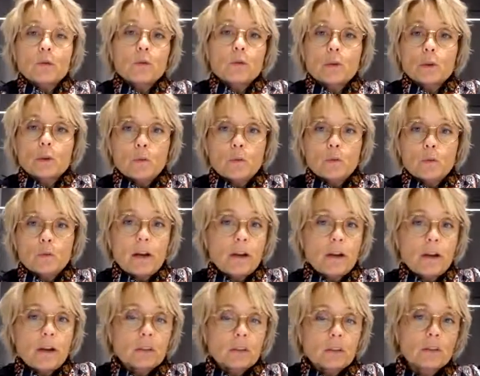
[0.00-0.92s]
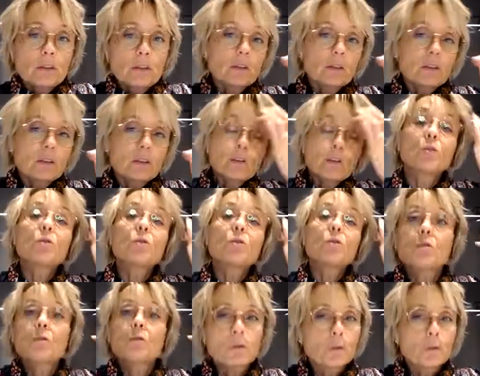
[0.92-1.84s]
know what that you
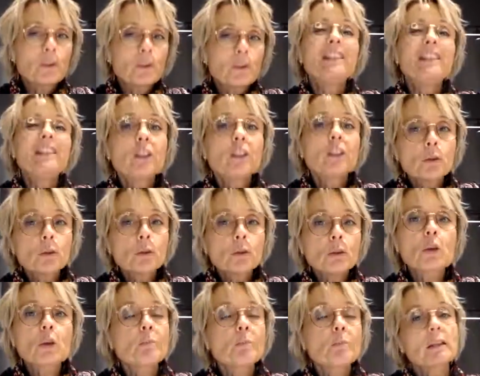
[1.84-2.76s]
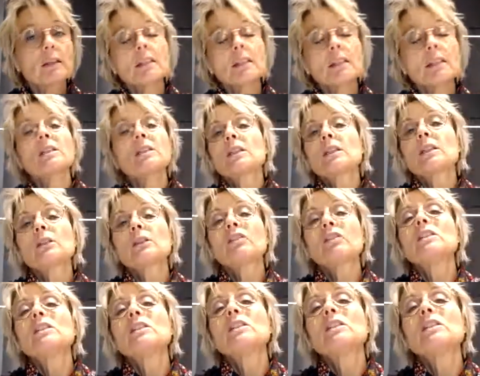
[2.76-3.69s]
don't really use, but it just
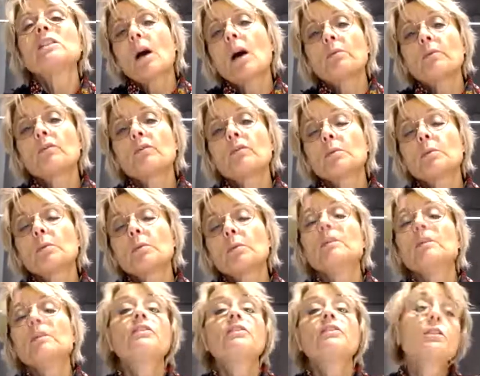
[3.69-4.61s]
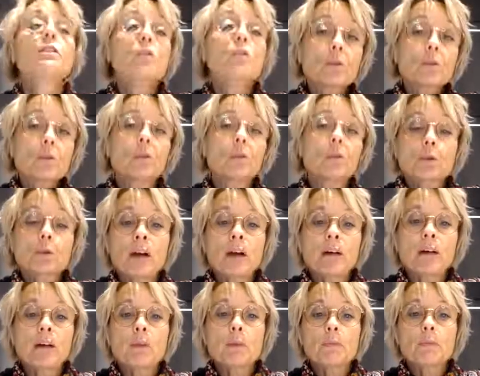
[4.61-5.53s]
feels comfortable. It feels good to have
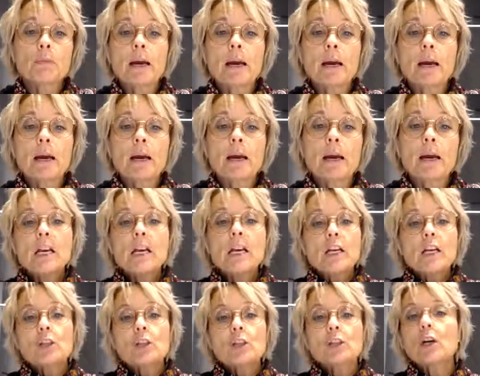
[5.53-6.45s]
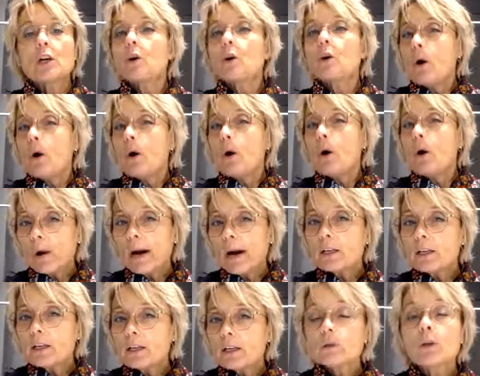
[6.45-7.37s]
them there. So why
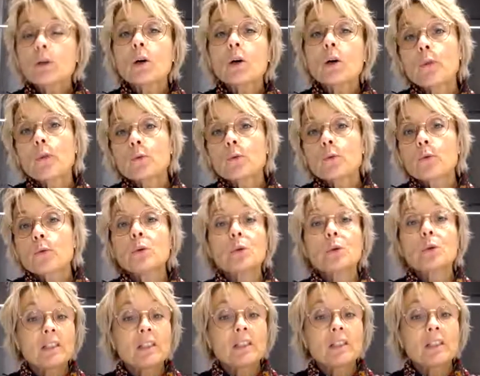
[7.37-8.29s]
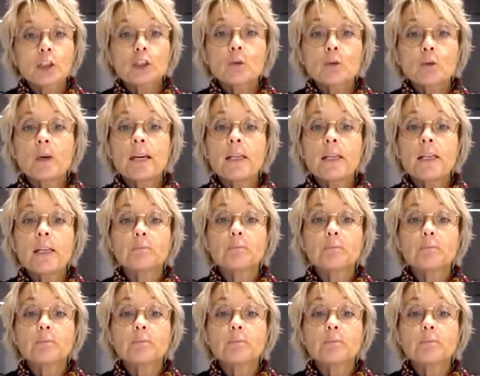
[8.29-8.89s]
don't go through your dishware,